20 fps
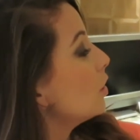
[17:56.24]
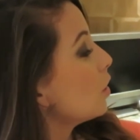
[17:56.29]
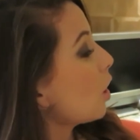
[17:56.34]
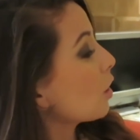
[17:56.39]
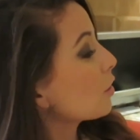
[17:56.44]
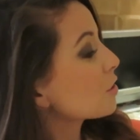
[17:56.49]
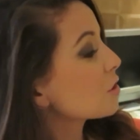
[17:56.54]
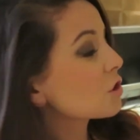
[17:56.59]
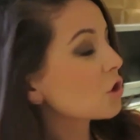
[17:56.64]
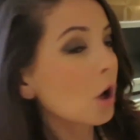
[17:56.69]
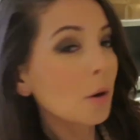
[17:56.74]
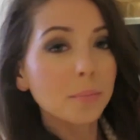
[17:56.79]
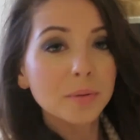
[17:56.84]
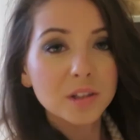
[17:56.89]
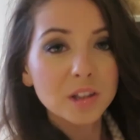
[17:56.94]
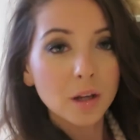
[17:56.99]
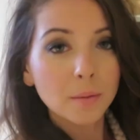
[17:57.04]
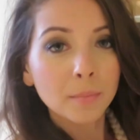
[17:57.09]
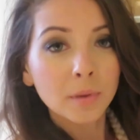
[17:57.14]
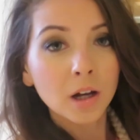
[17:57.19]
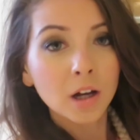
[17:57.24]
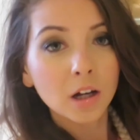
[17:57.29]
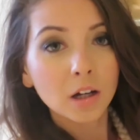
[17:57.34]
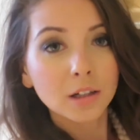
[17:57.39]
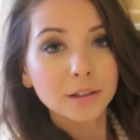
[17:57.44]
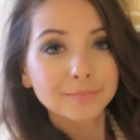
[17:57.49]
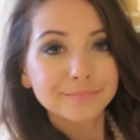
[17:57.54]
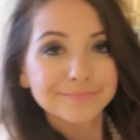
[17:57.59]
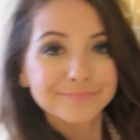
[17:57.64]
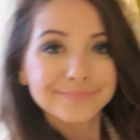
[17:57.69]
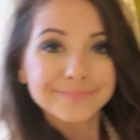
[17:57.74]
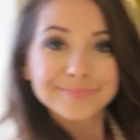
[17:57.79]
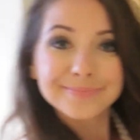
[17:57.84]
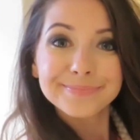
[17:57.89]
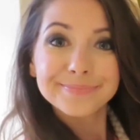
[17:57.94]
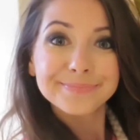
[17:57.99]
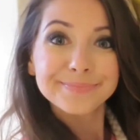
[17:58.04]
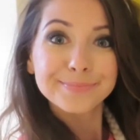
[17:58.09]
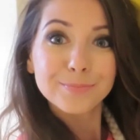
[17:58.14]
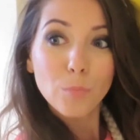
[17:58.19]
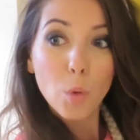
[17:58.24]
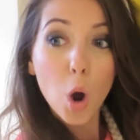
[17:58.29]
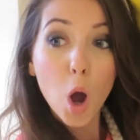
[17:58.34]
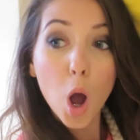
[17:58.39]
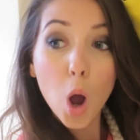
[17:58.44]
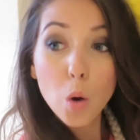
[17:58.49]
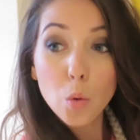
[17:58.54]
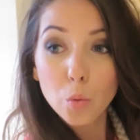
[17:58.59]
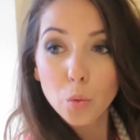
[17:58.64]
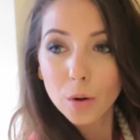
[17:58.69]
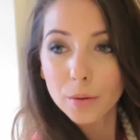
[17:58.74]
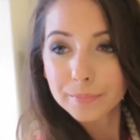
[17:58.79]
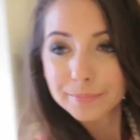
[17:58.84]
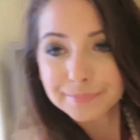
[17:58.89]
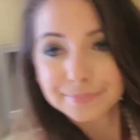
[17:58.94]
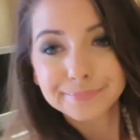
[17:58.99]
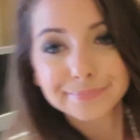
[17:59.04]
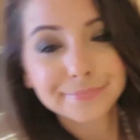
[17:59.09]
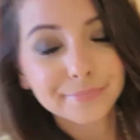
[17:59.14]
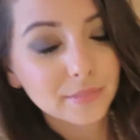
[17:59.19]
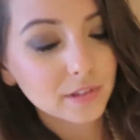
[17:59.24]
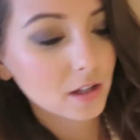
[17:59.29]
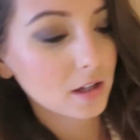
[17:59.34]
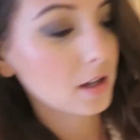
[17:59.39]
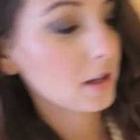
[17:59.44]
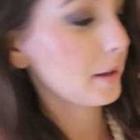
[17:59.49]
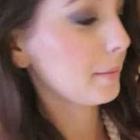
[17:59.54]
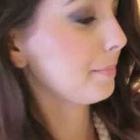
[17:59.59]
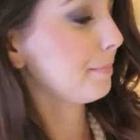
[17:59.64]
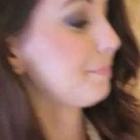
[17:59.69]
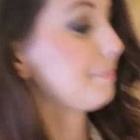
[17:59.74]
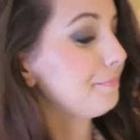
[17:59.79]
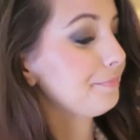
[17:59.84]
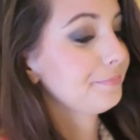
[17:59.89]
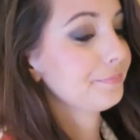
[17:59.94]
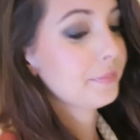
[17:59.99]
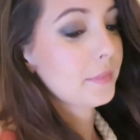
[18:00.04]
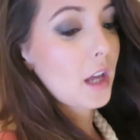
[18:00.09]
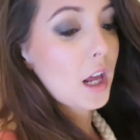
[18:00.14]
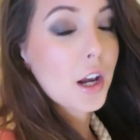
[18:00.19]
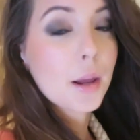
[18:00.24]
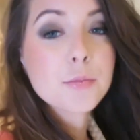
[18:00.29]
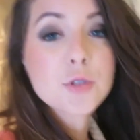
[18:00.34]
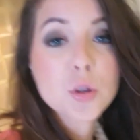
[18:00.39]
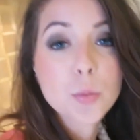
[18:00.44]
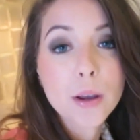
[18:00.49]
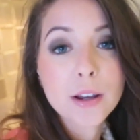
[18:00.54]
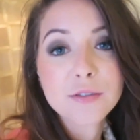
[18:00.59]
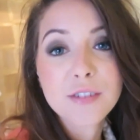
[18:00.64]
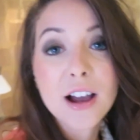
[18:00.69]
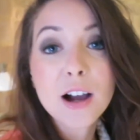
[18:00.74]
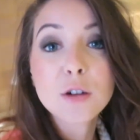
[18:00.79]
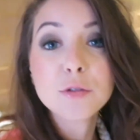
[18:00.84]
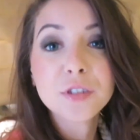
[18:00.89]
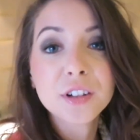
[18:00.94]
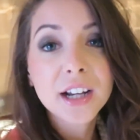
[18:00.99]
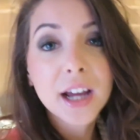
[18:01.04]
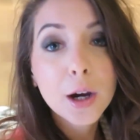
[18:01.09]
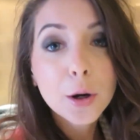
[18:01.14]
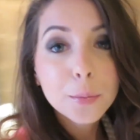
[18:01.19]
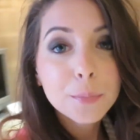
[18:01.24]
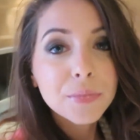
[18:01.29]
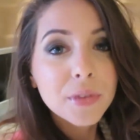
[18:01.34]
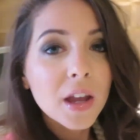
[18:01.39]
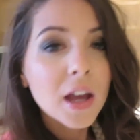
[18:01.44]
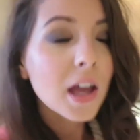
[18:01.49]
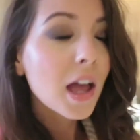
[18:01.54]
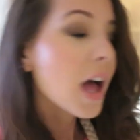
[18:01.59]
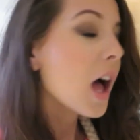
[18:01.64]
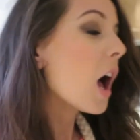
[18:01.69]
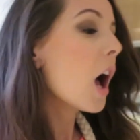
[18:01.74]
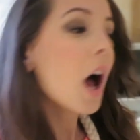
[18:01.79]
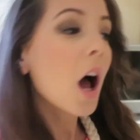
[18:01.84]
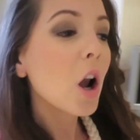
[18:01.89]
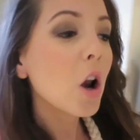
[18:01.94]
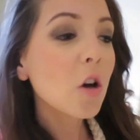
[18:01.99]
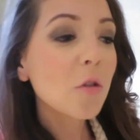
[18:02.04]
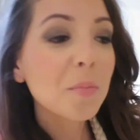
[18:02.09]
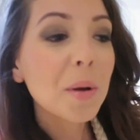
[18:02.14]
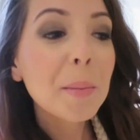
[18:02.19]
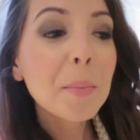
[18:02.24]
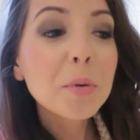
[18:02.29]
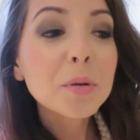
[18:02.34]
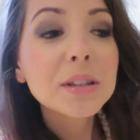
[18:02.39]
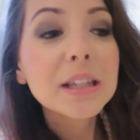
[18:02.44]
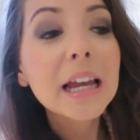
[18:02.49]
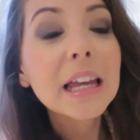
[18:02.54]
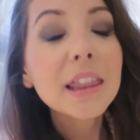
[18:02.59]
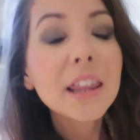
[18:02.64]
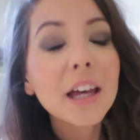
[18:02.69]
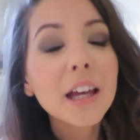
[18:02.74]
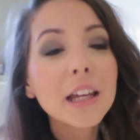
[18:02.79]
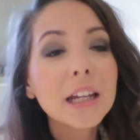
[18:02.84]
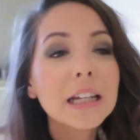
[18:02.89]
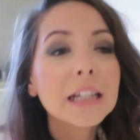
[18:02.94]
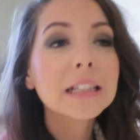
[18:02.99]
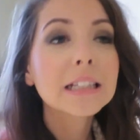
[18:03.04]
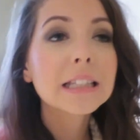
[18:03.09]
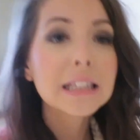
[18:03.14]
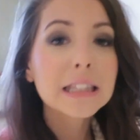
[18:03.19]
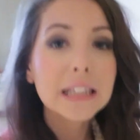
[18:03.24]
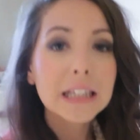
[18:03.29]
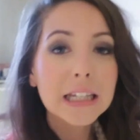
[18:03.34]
non-stop summer. Woo! And I'm just waiting for Alfie now. A lot of people say that it's